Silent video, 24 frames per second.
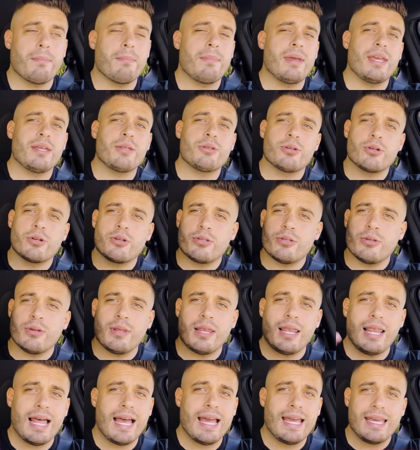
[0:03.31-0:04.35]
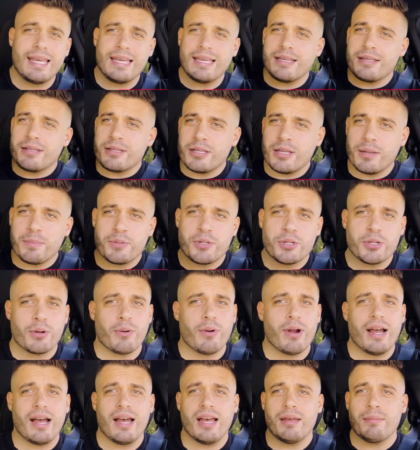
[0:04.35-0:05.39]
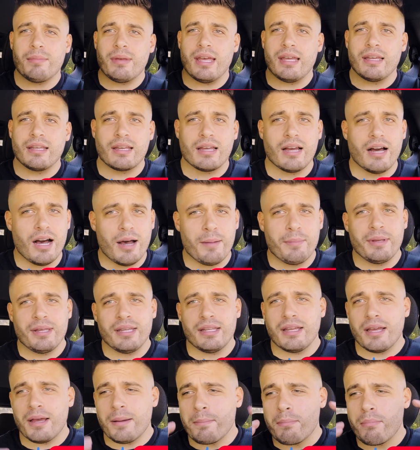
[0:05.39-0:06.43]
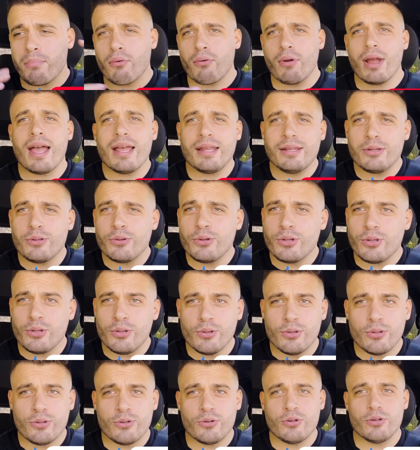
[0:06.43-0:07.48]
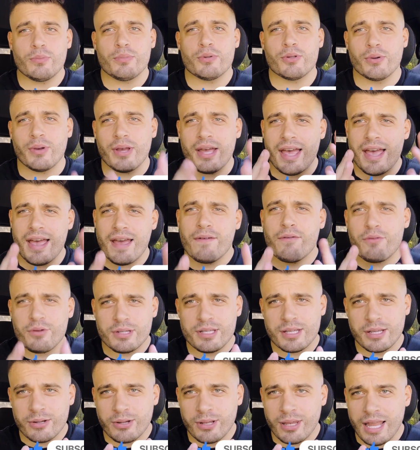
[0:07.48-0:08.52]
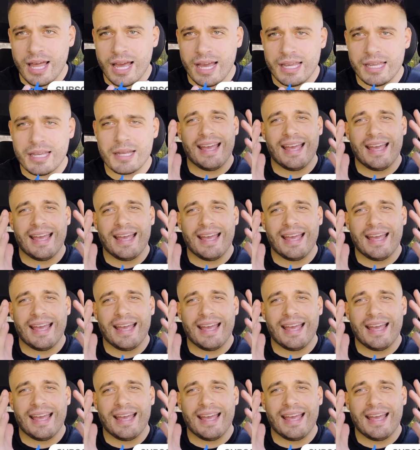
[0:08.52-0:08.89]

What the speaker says: Make sure to like, subscribe, and comment. I'm brand new to YouTube, so every single like,